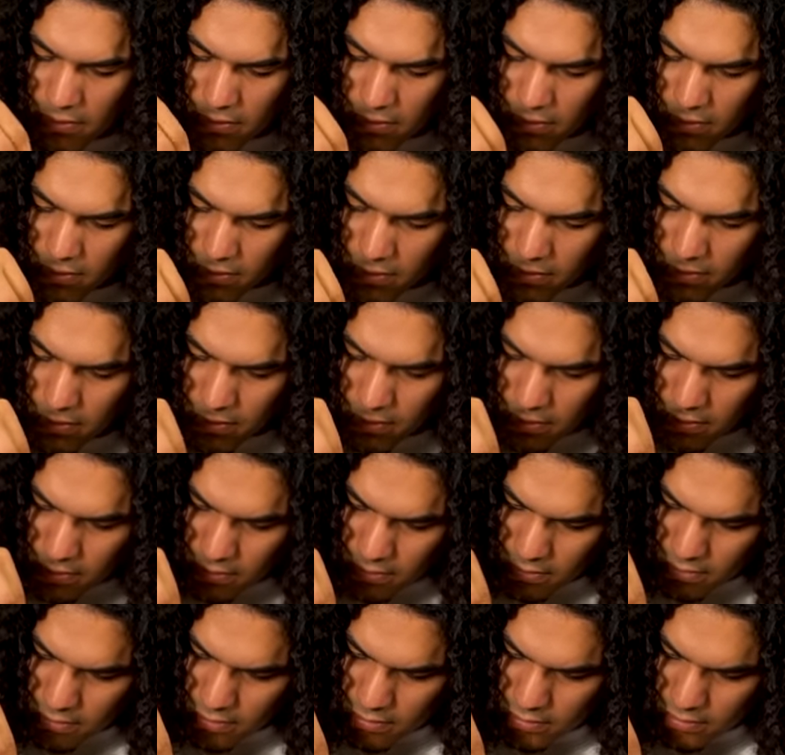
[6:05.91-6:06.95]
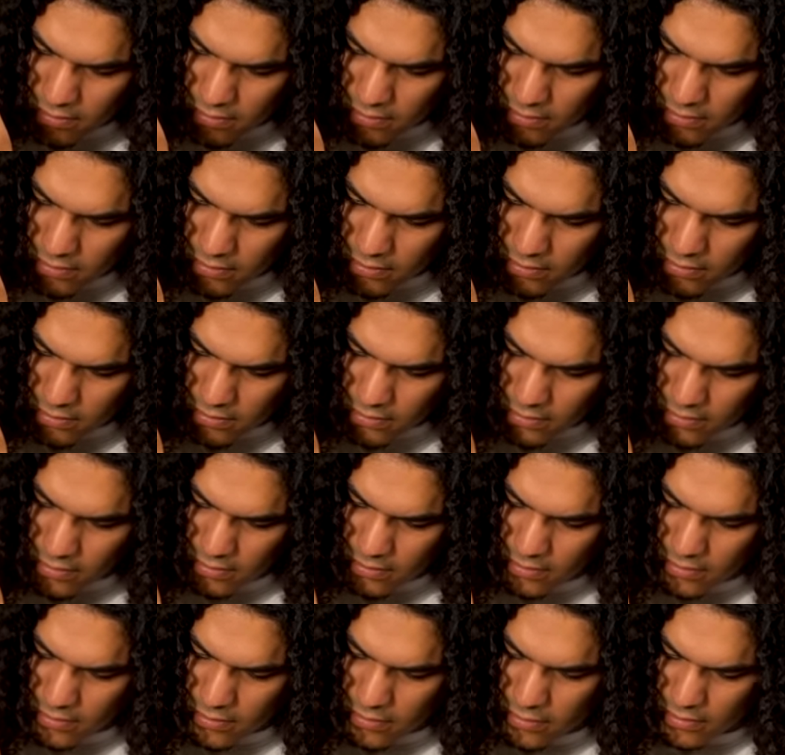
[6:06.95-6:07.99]

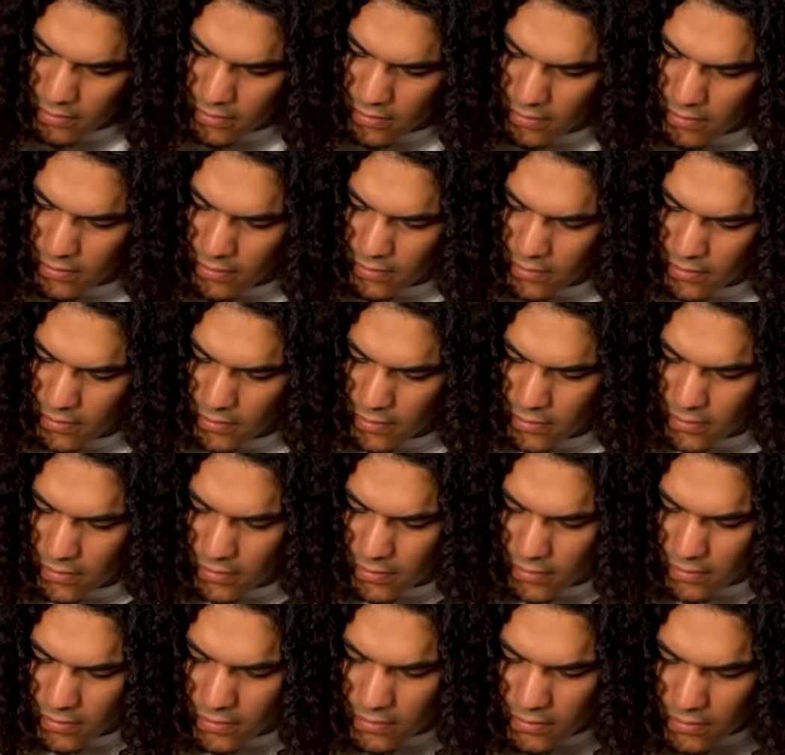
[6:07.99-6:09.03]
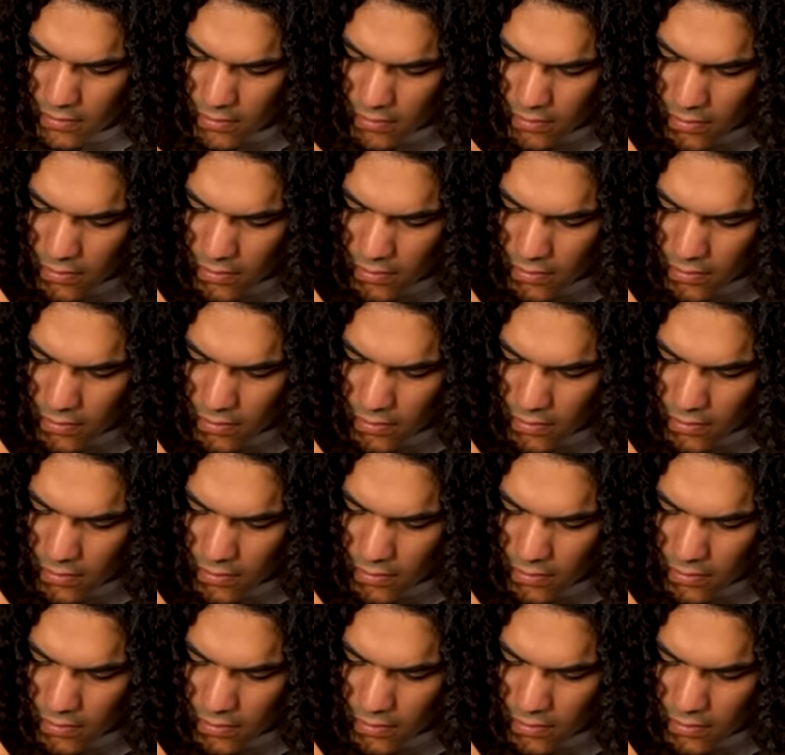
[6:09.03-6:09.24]
(not speaking)